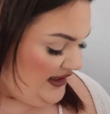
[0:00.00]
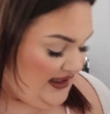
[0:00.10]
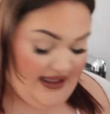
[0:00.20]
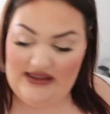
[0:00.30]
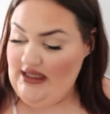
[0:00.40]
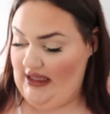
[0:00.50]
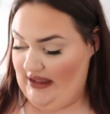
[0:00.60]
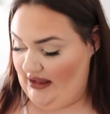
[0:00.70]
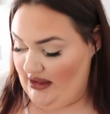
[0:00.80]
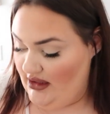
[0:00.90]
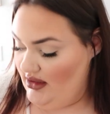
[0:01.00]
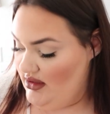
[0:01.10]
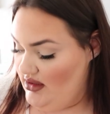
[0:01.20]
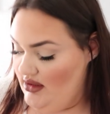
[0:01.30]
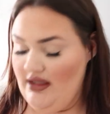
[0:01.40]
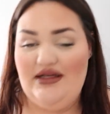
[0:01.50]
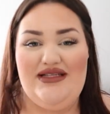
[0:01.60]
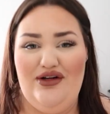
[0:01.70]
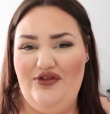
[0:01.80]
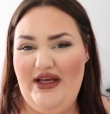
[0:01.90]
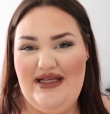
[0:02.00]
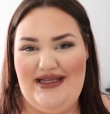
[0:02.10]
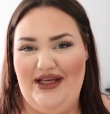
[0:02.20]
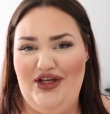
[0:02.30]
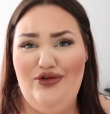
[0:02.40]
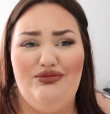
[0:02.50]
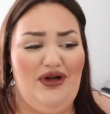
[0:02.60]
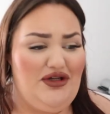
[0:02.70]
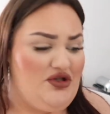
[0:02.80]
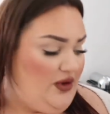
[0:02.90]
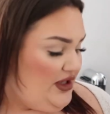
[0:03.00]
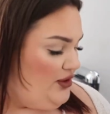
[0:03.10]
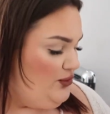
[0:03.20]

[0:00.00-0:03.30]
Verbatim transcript: a candy cane, and a snowflake. Is that cute? Not sure.